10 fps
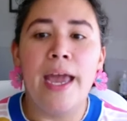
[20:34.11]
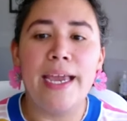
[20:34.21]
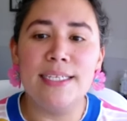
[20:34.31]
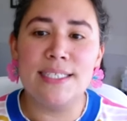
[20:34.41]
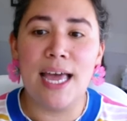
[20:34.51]

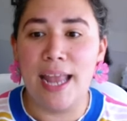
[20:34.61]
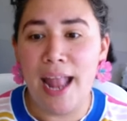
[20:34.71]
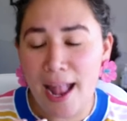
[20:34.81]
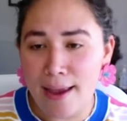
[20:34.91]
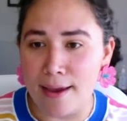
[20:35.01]
is that,
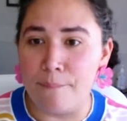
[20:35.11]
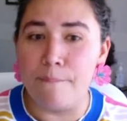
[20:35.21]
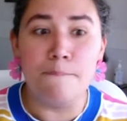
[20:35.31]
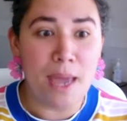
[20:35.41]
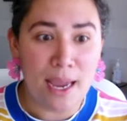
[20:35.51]
hey,
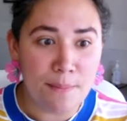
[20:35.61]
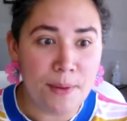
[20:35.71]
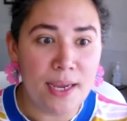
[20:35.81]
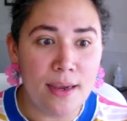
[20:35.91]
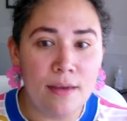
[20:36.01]

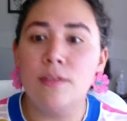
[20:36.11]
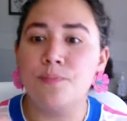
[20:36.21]
maybe,